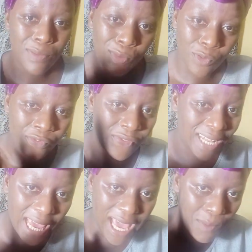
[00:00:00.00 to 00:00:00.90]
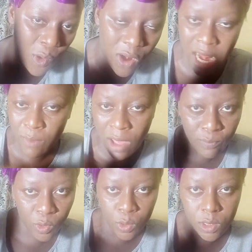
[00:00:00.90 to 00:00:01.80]
People feel like I'm online, but
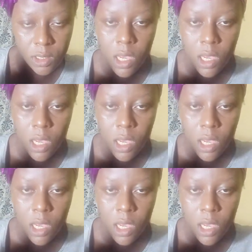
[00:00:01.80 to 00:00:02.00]
I'm not.